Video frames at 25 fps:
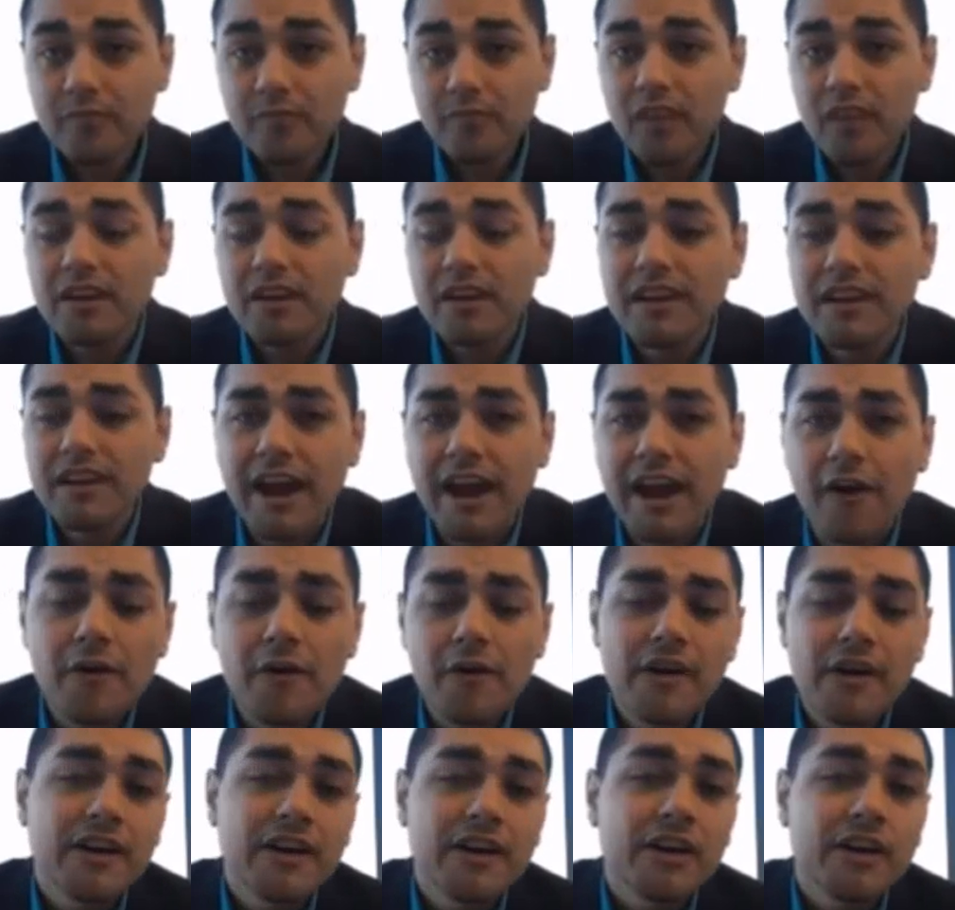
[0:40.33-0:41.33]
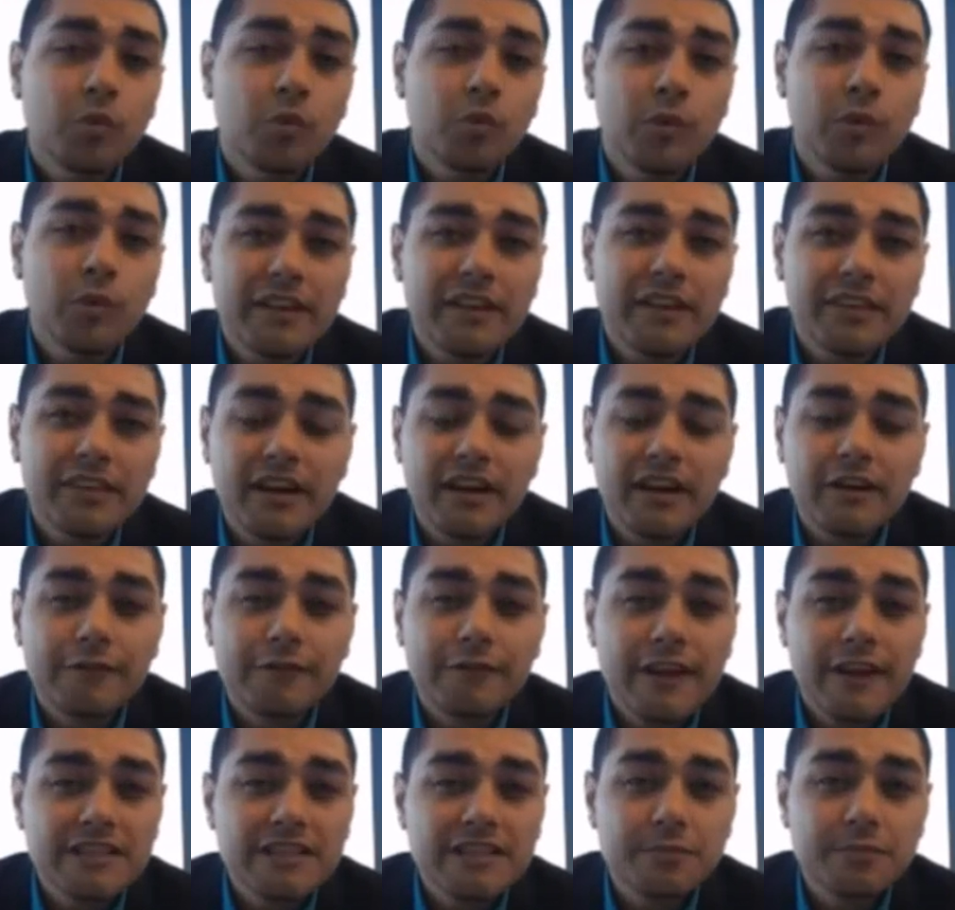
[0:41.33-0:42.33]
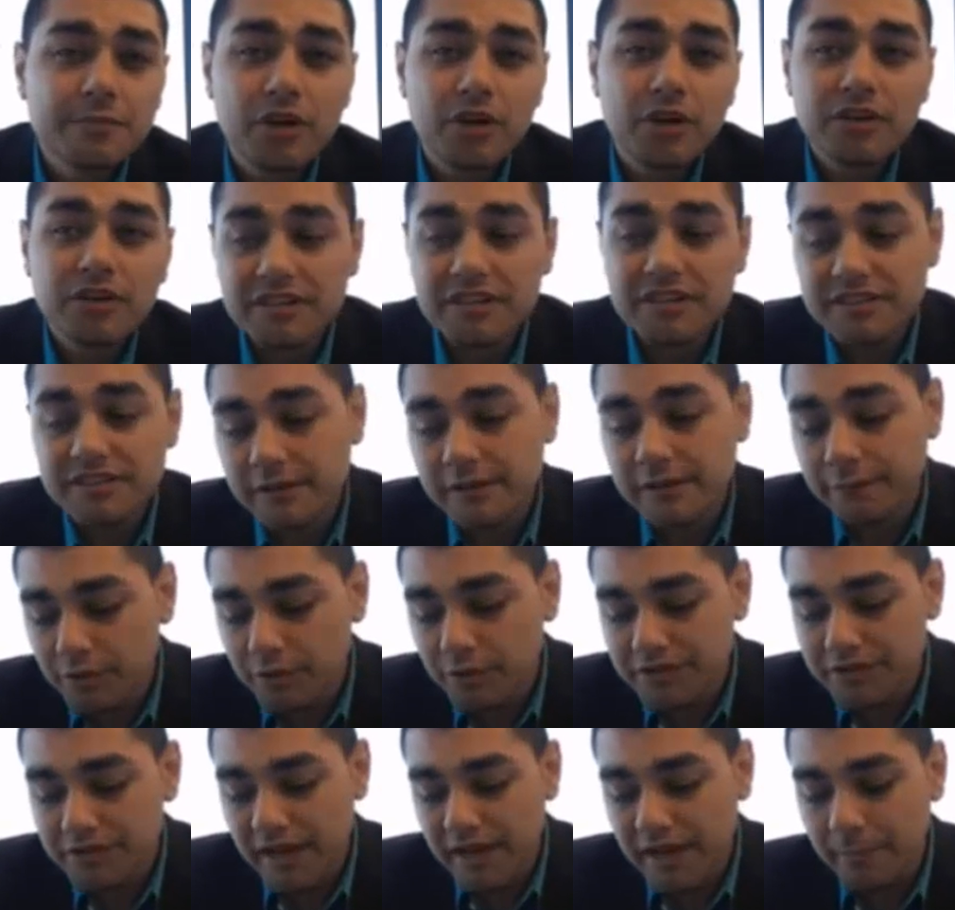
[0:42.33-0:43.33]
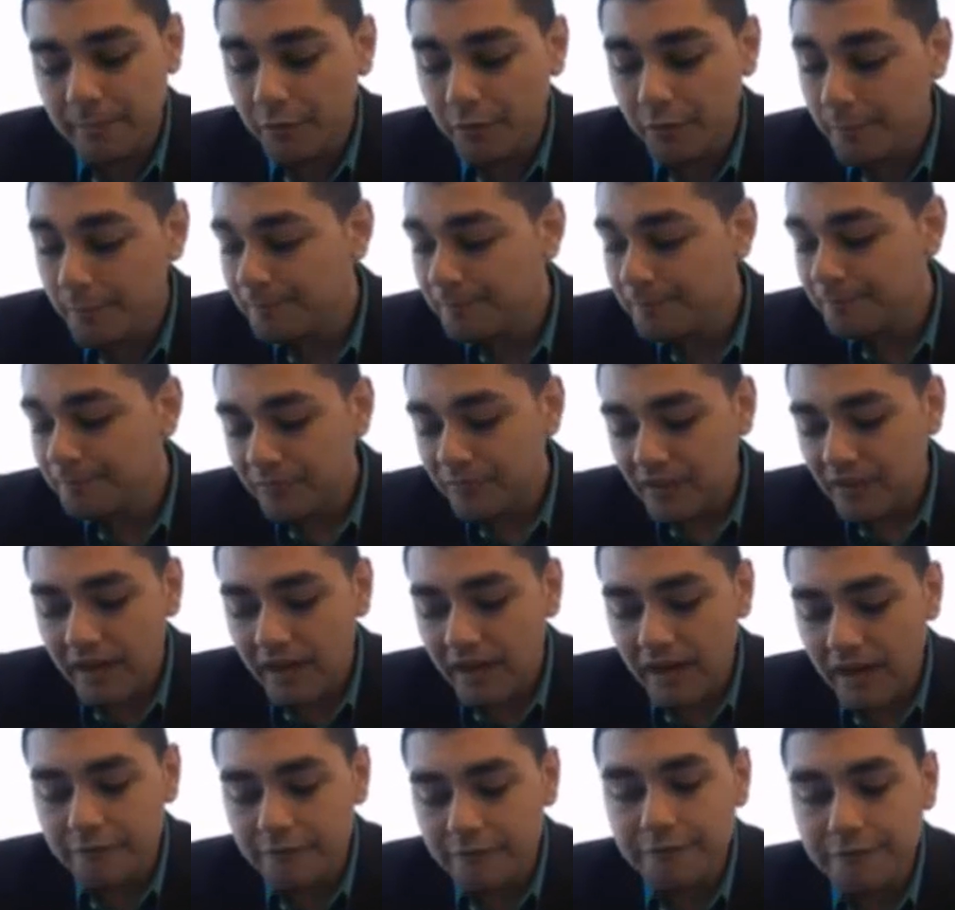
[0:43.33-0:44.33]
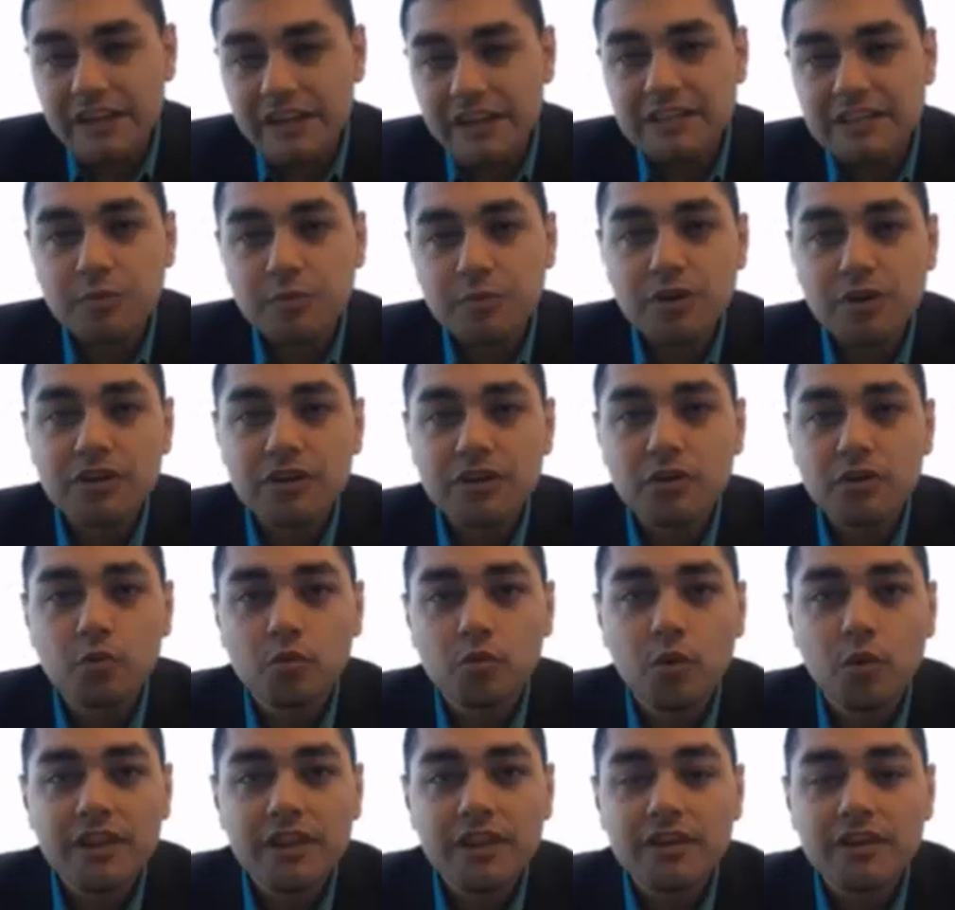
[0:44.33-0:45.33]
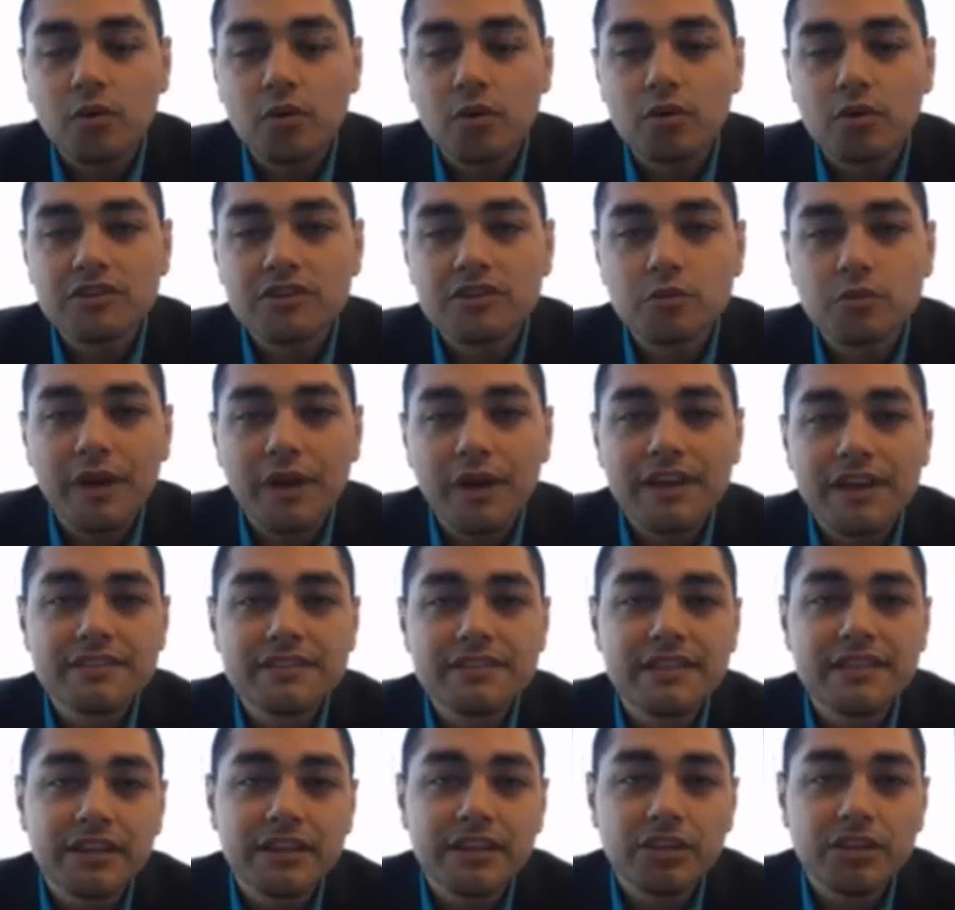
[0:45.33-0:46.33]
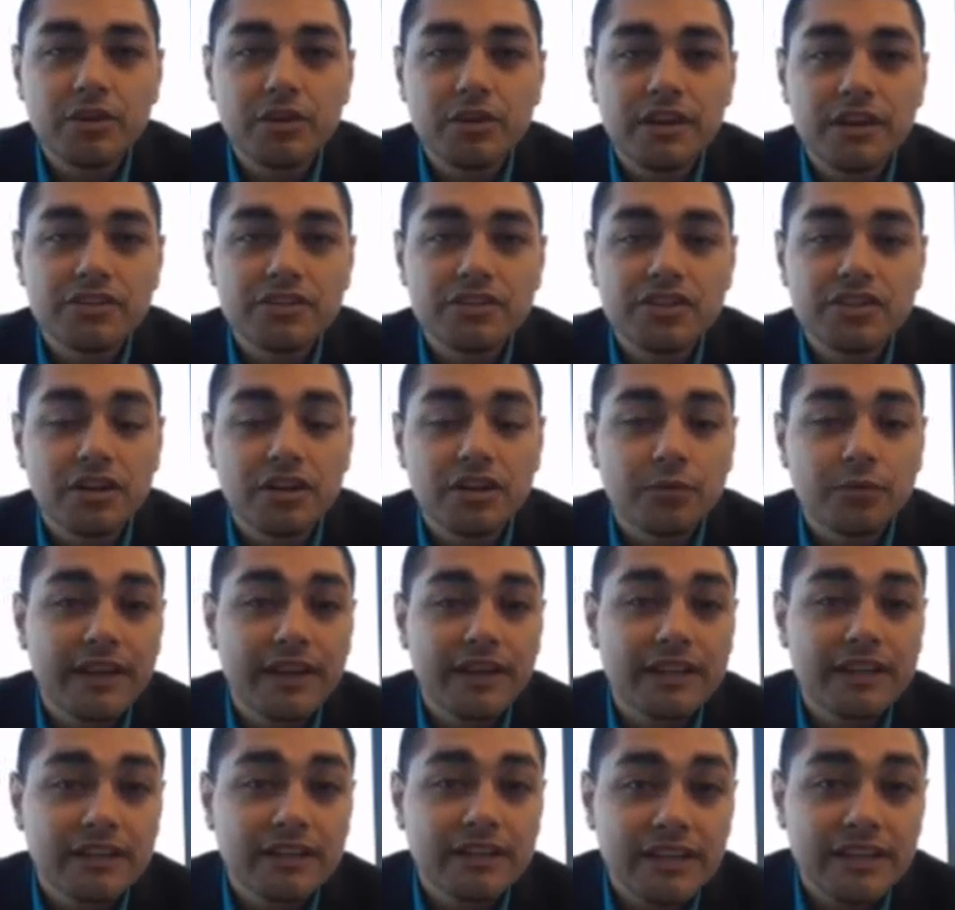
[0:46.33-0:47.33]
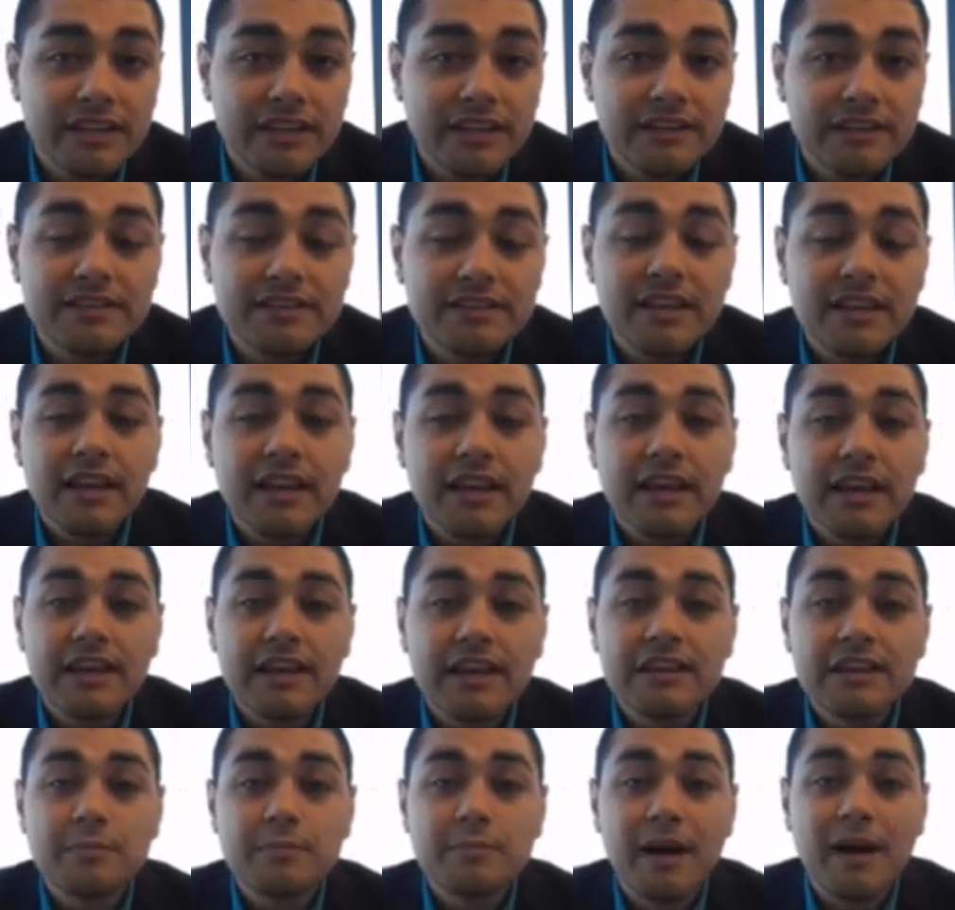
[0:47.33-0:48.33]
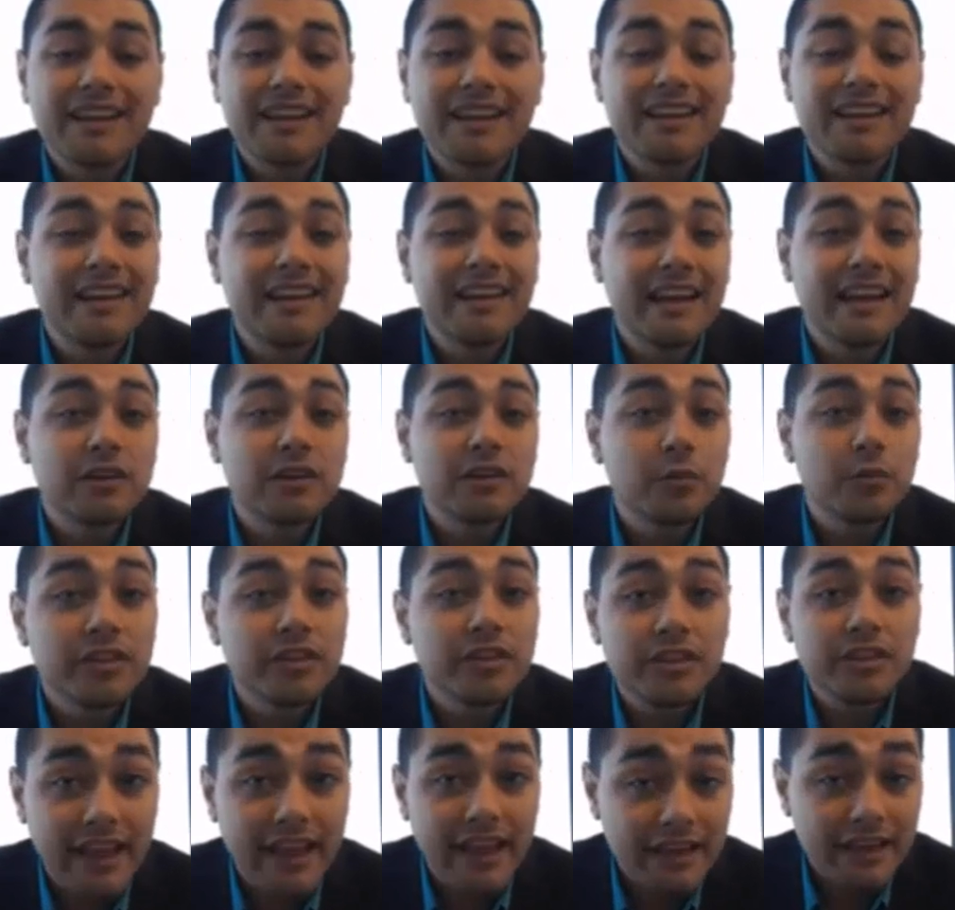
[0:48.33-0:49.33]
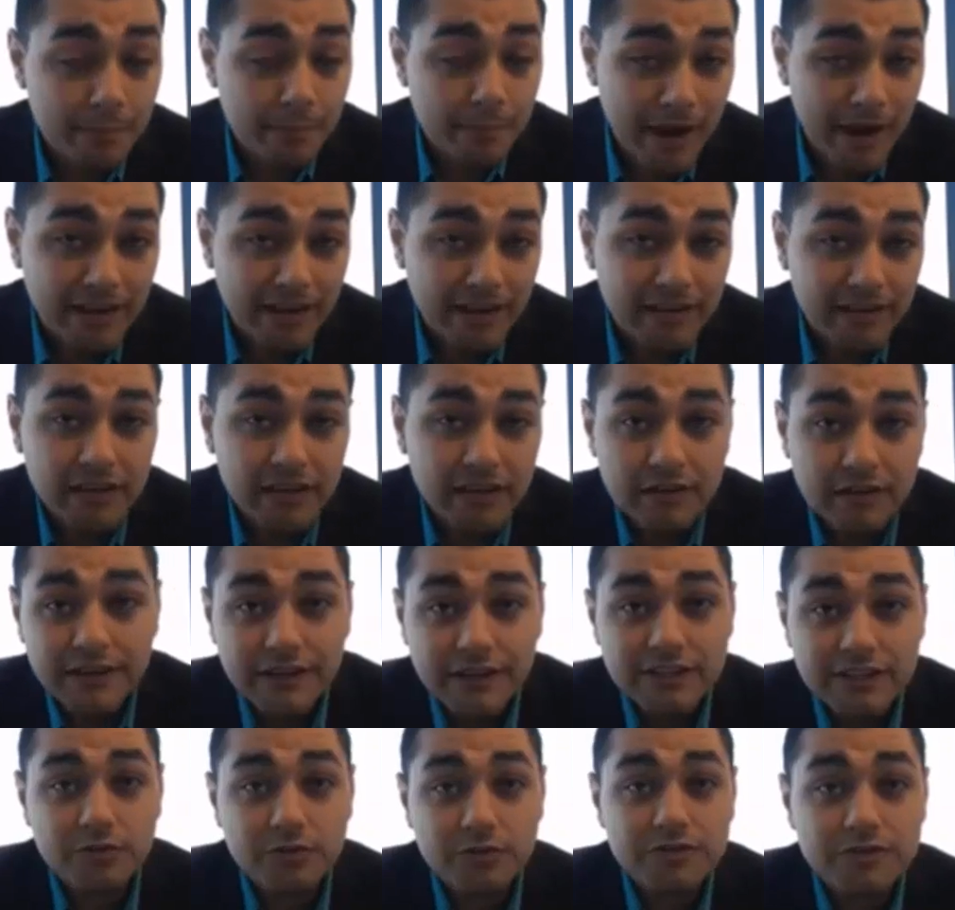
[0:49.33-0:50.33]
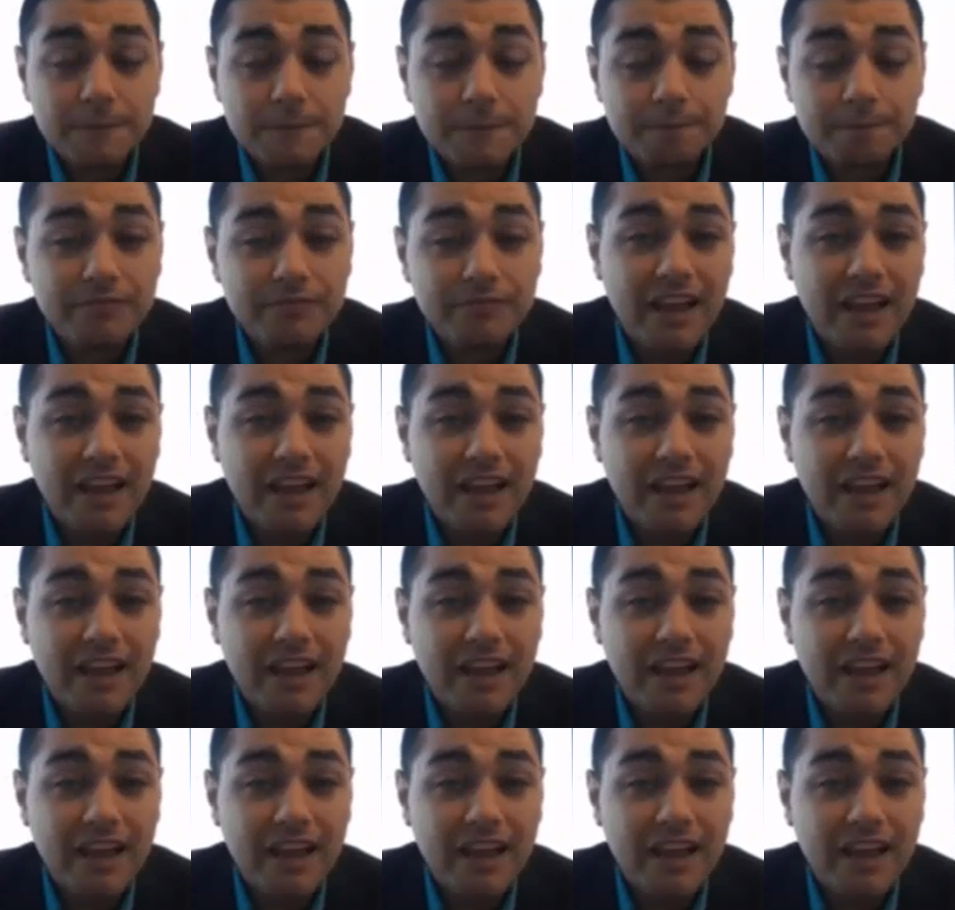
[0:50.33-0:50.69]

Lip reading: Now, with Facebook, let's say, for example, Facebook, one of the coolest ways that you can generate leads is by connecting with like-minded individuals.